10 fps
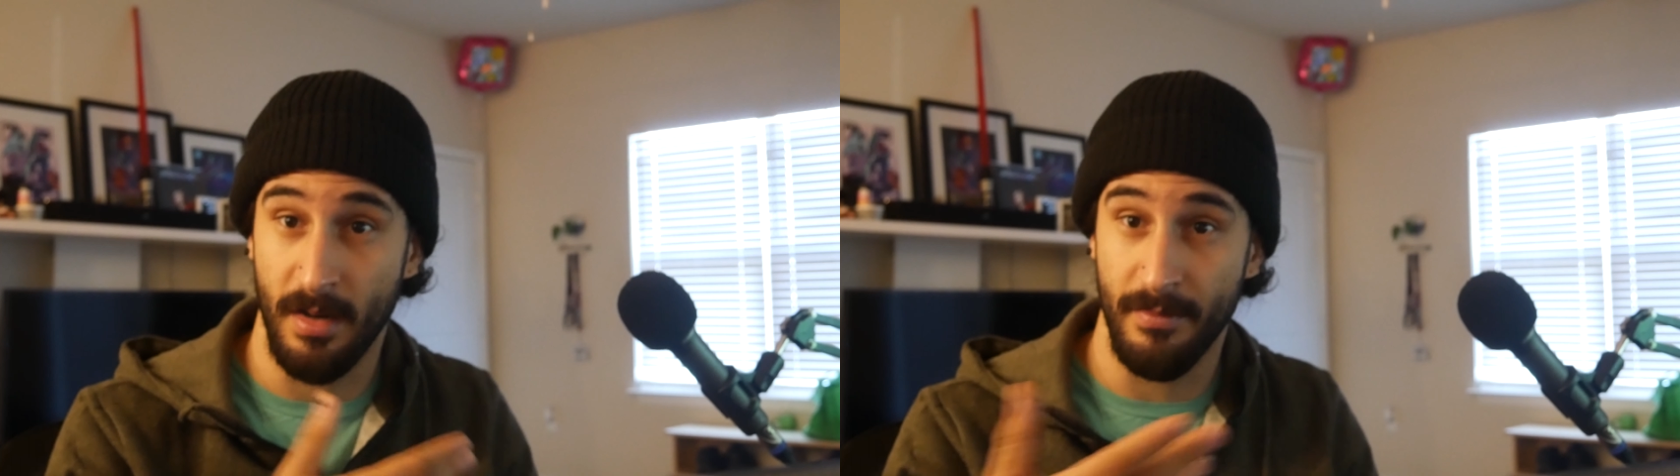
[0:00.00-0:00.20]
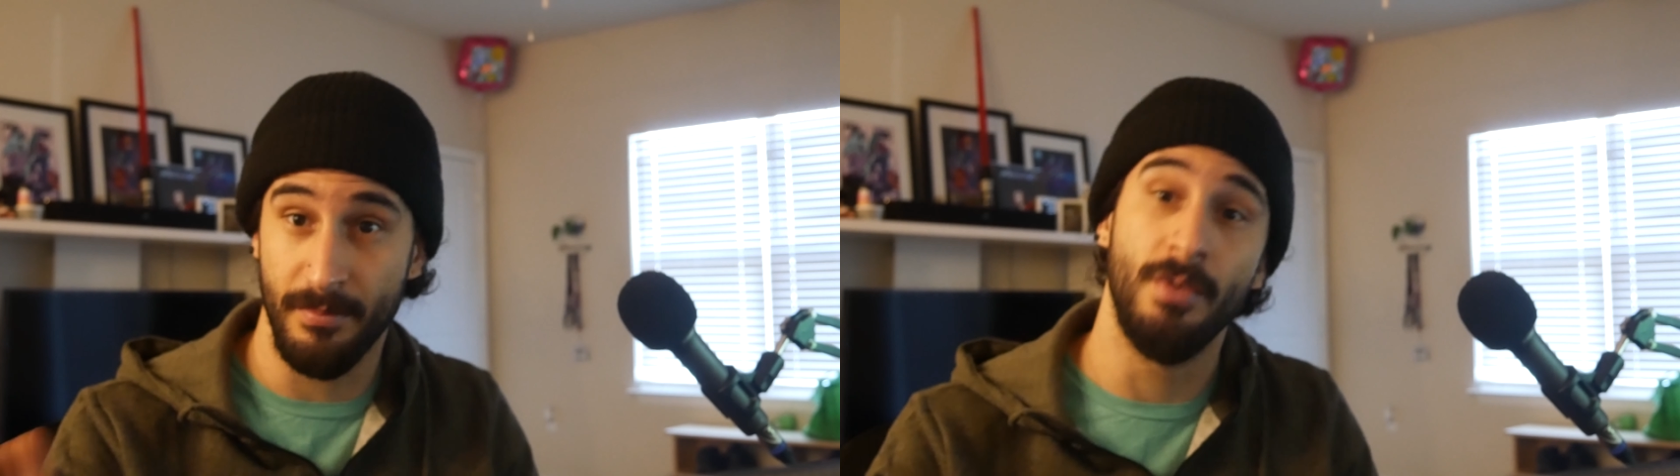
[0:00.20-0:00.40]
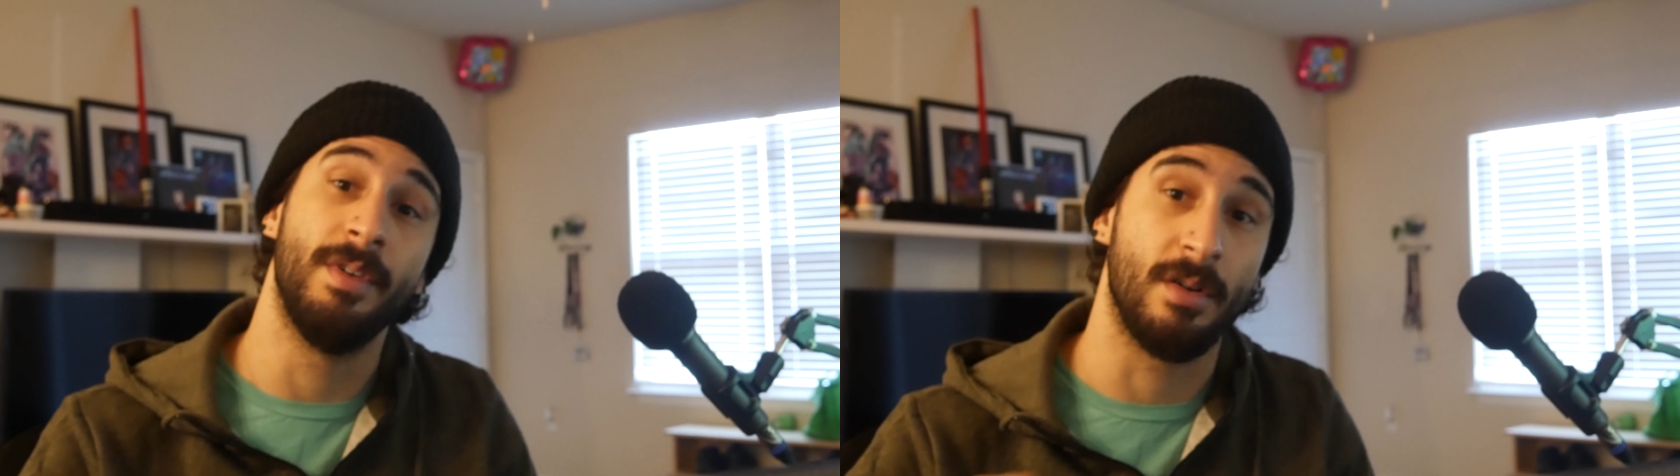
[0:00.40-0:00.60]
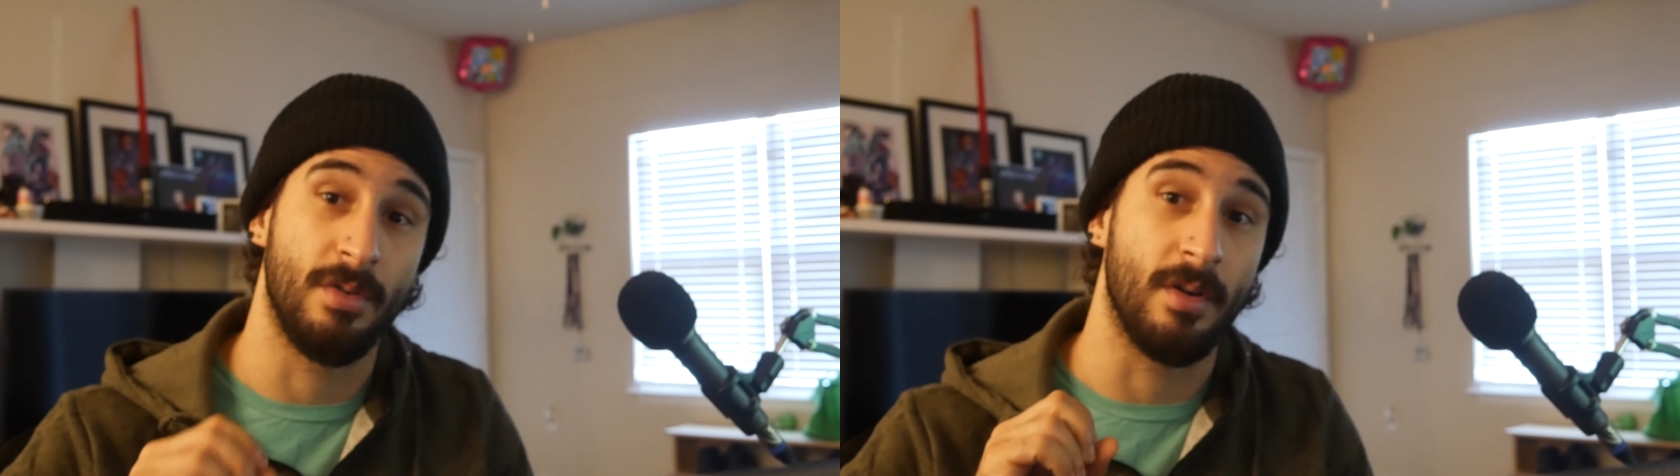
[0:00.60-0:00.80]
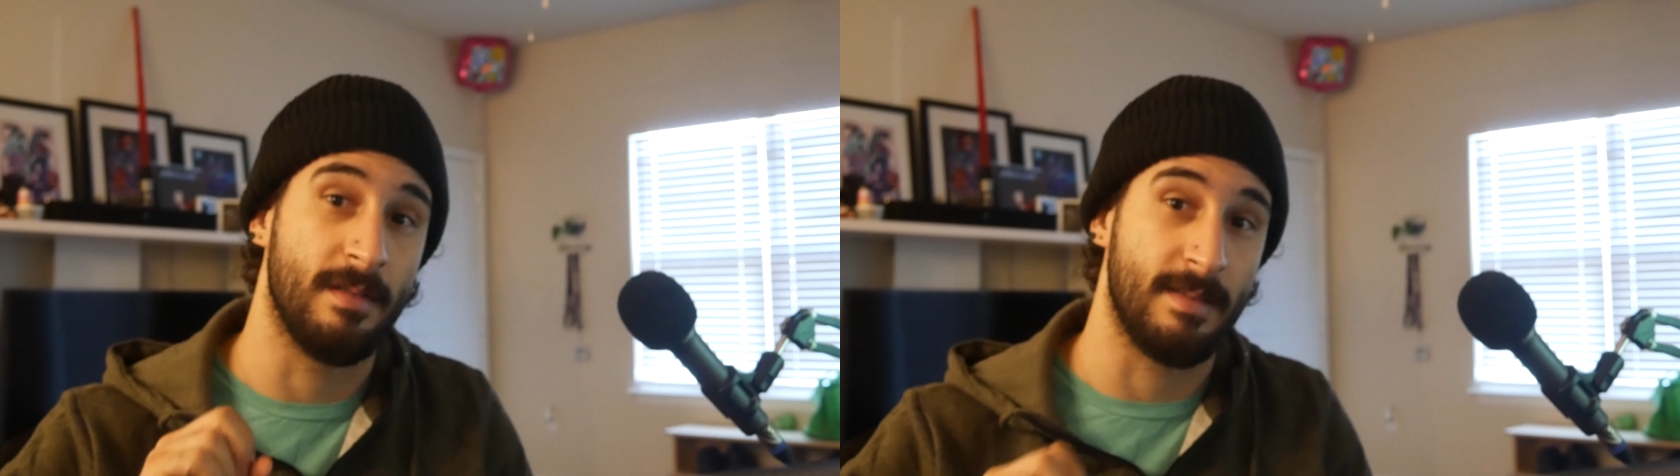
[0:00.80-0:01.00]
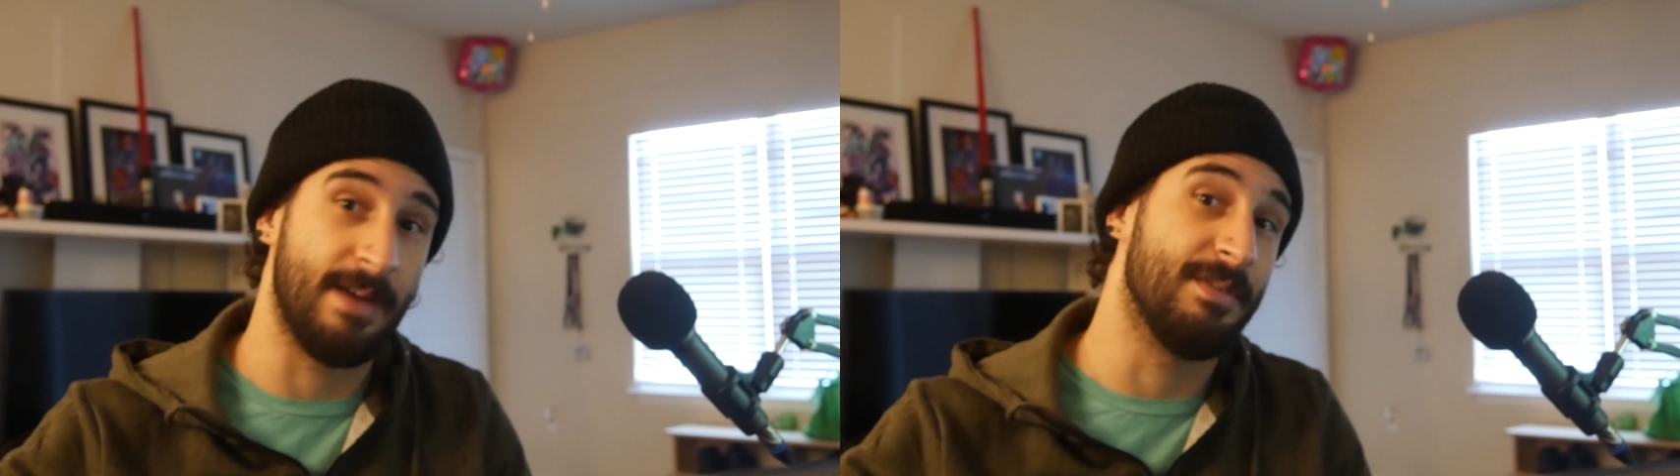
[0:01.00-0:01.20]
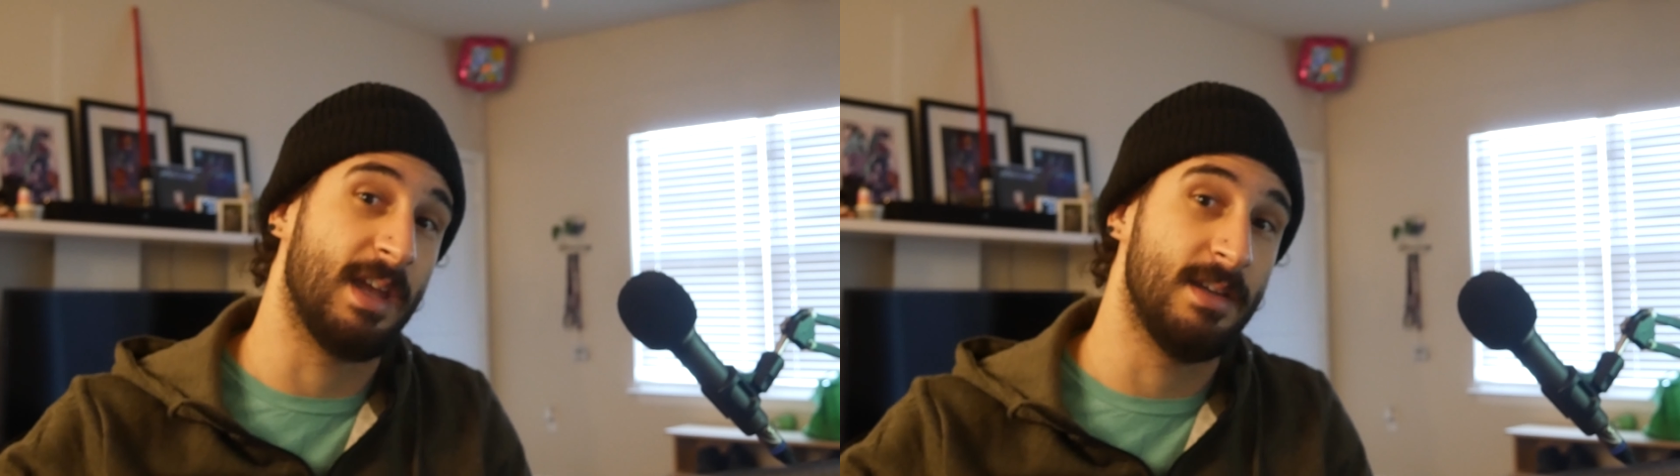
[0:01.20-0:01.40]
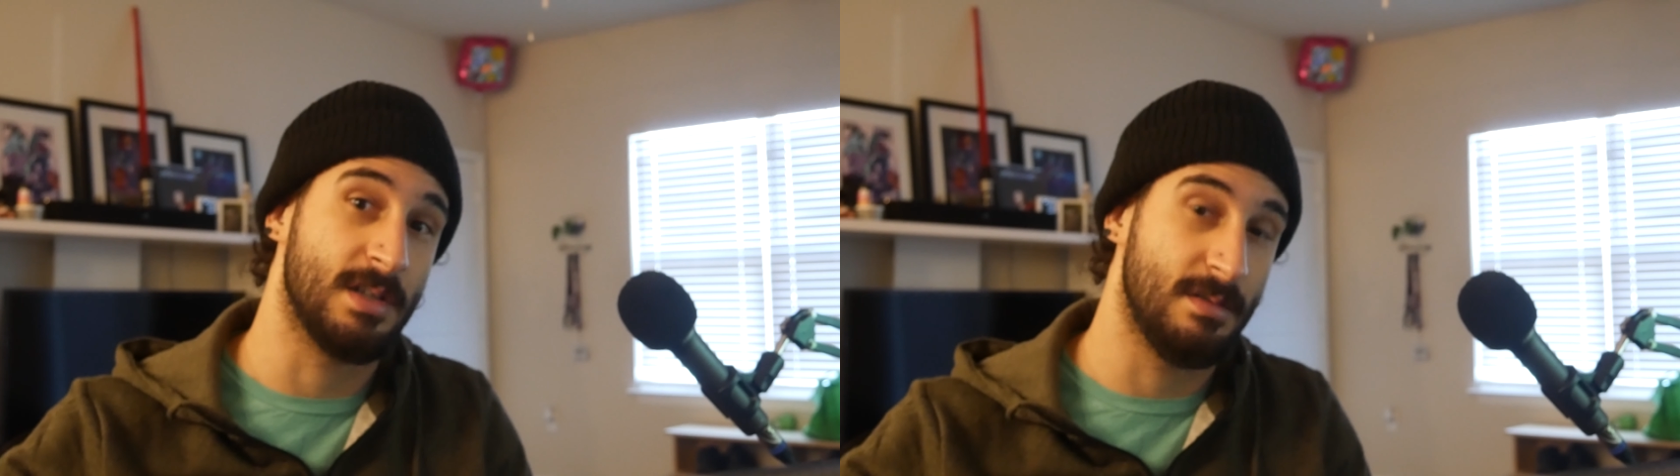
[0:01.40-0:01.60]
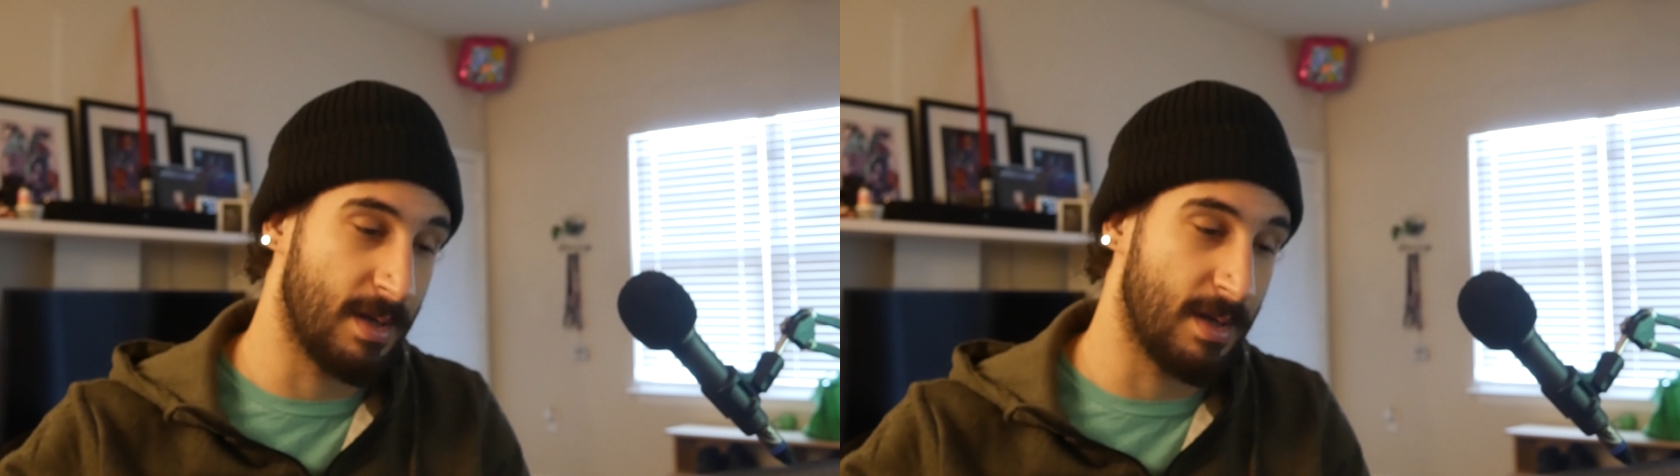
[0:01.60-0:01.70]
of moving across its navigation